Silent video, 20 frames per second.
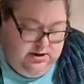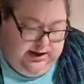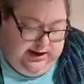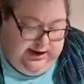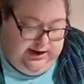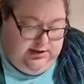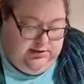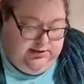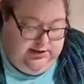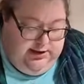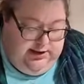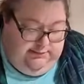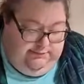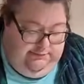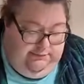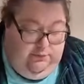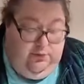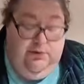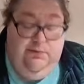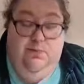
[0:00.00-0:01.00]
I only have
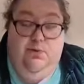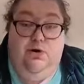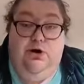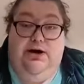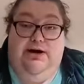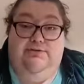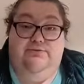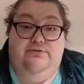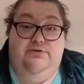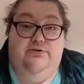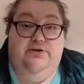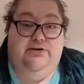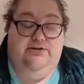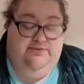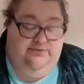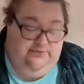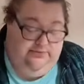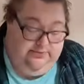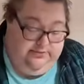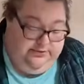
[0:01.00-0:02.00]
4 more after
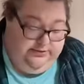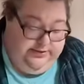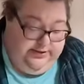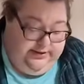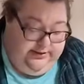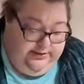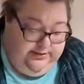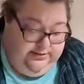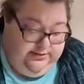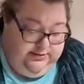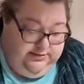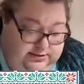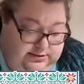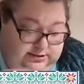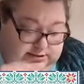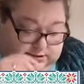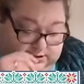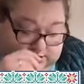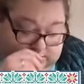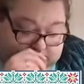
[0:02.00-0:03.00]
this. Okay, so
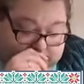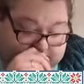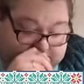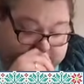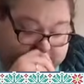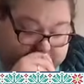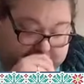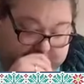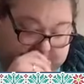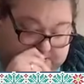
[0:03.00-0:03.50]
this is...